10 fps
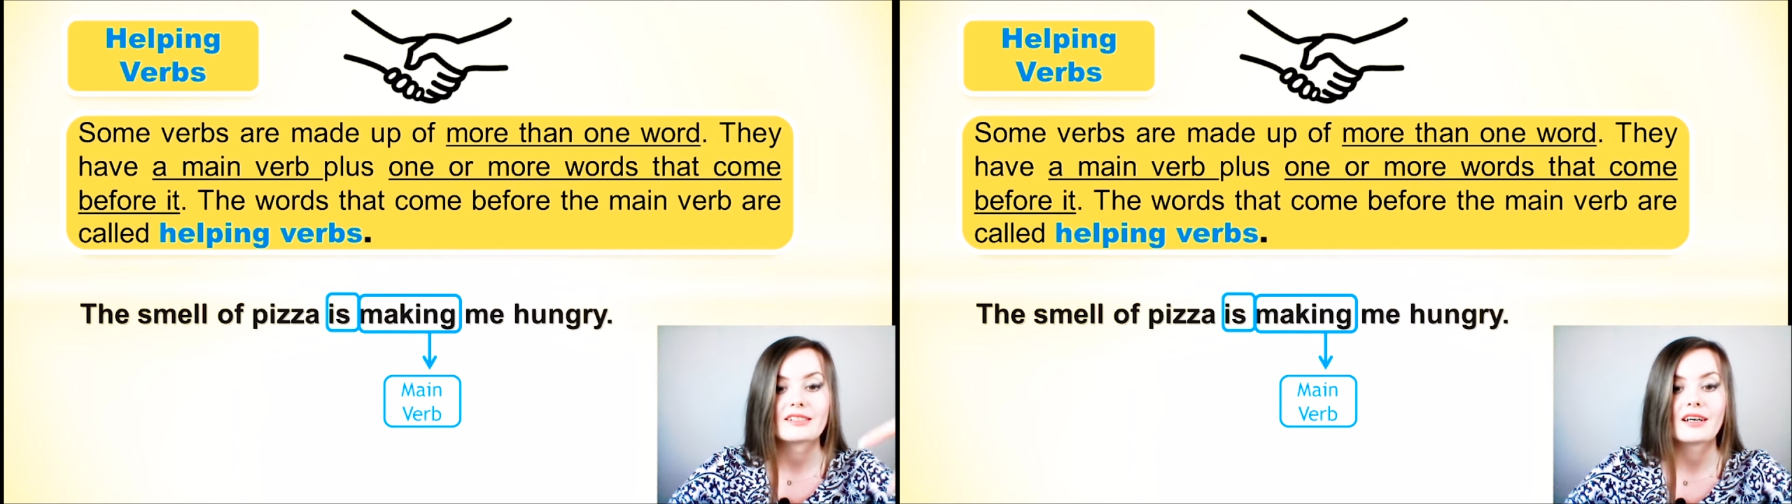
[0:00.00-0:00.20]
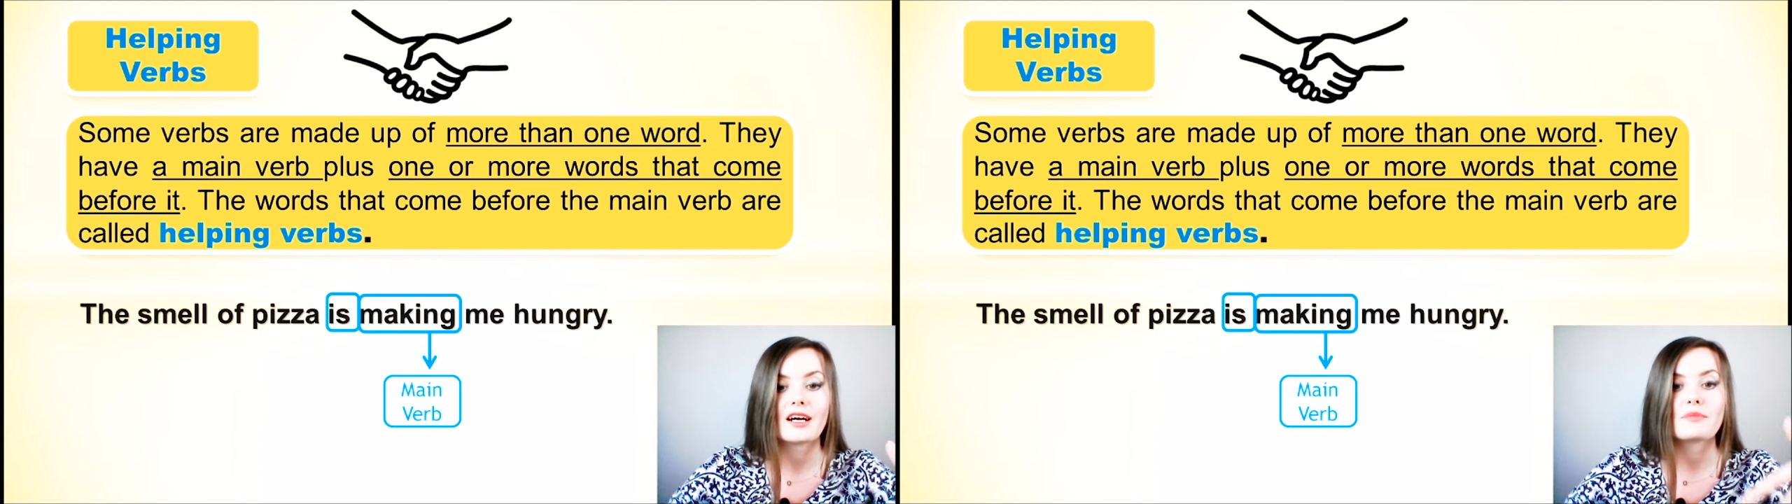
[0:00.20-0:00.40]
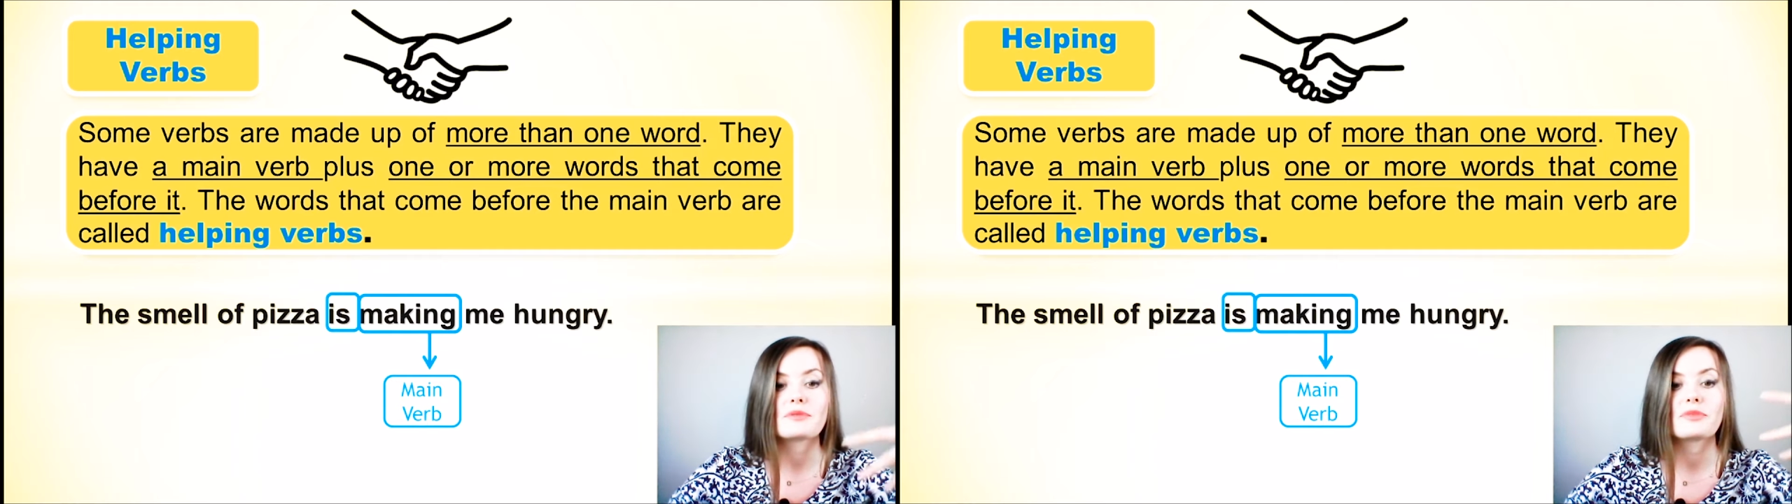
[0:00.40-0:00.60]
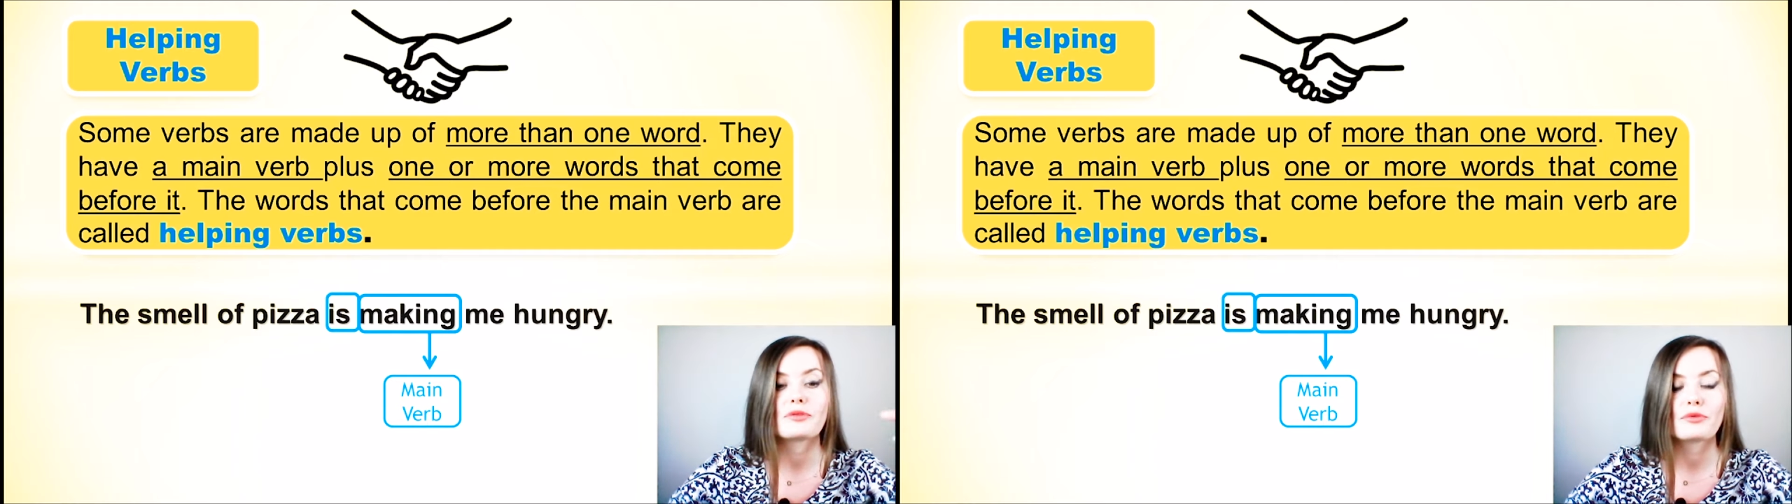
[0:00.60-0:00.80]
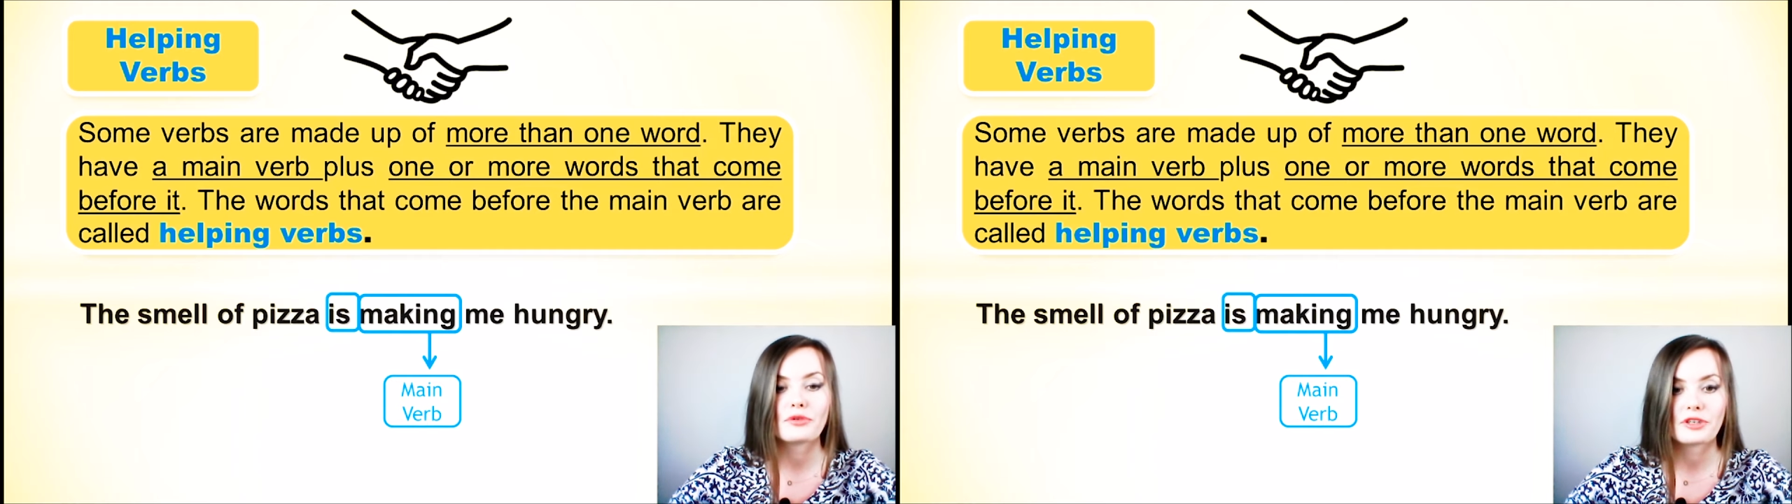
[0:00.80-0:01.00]
comes
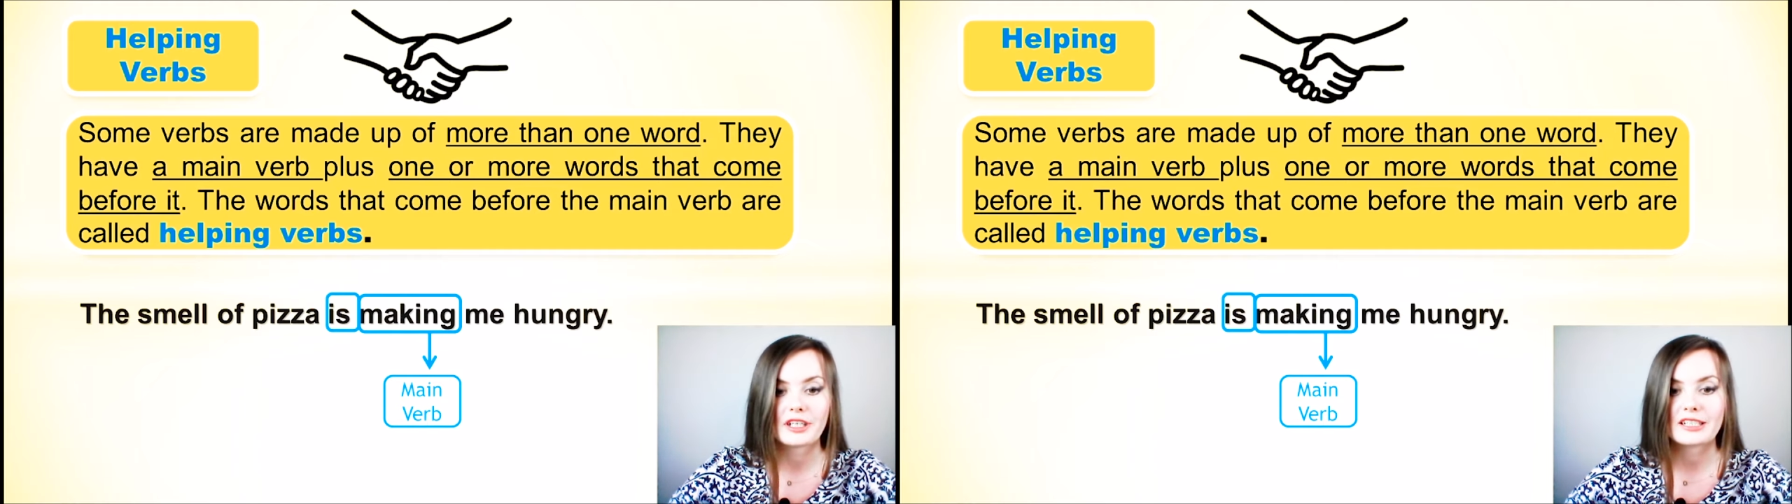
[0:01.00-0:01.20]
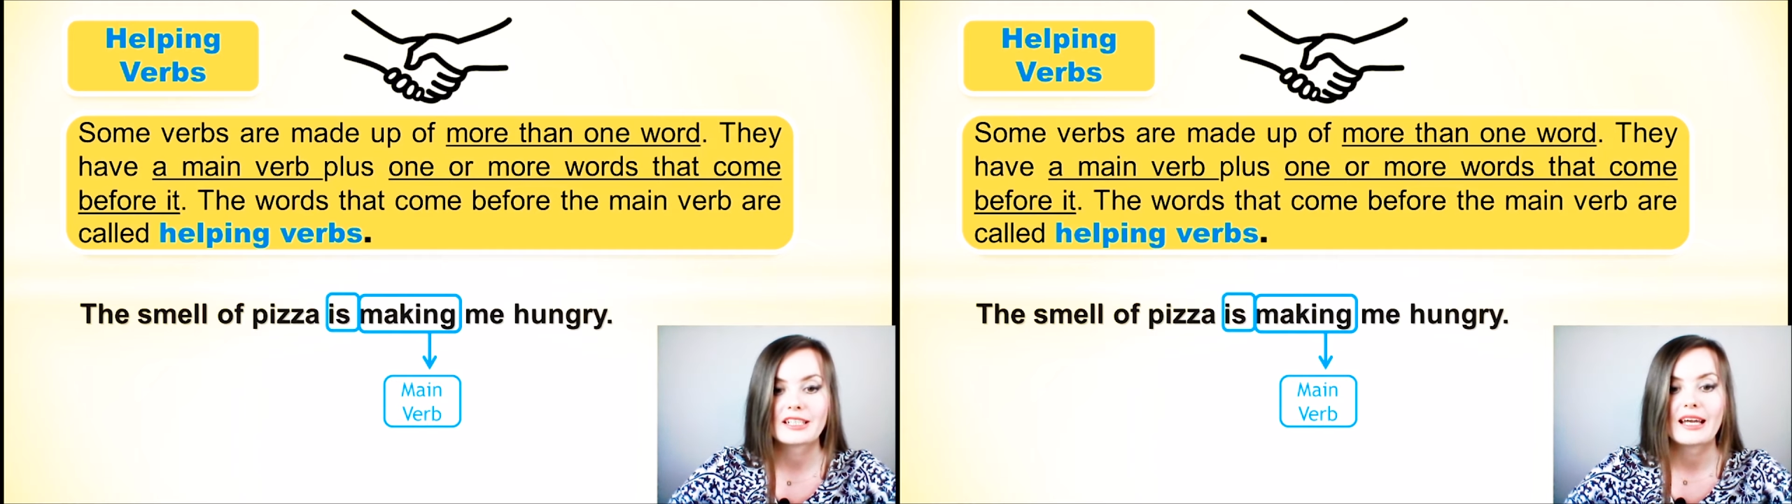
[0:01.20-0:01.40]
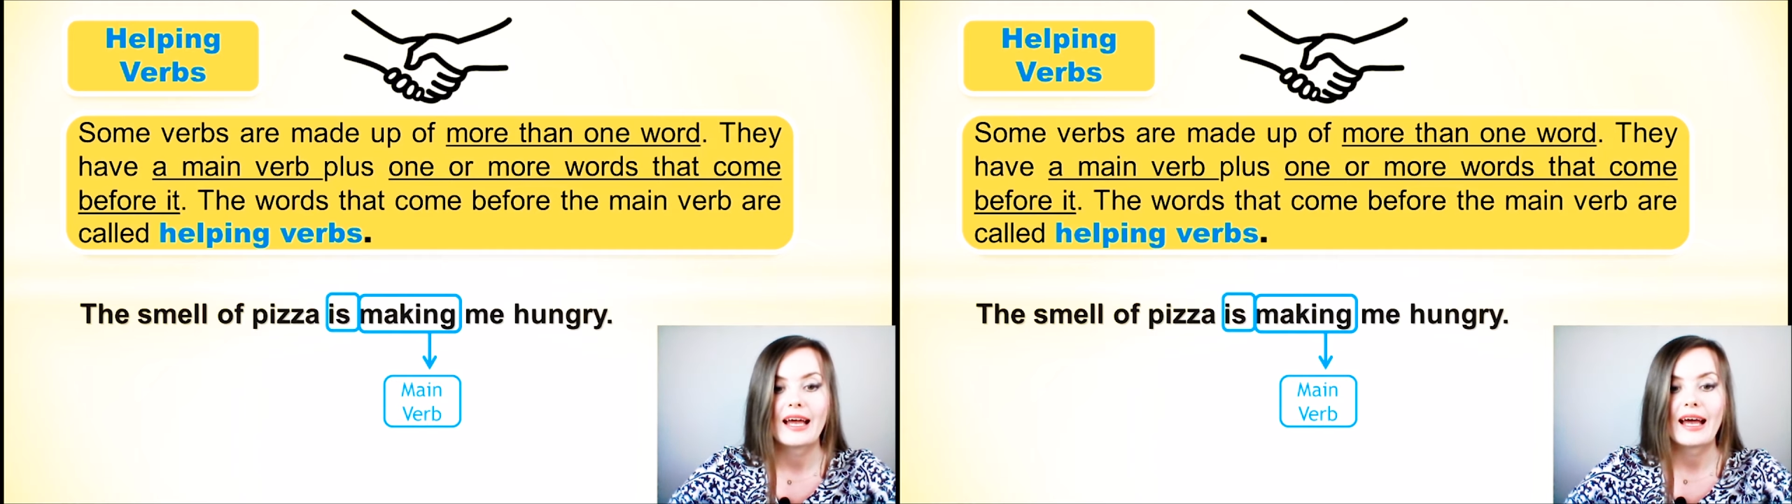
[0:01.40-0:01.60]
before it,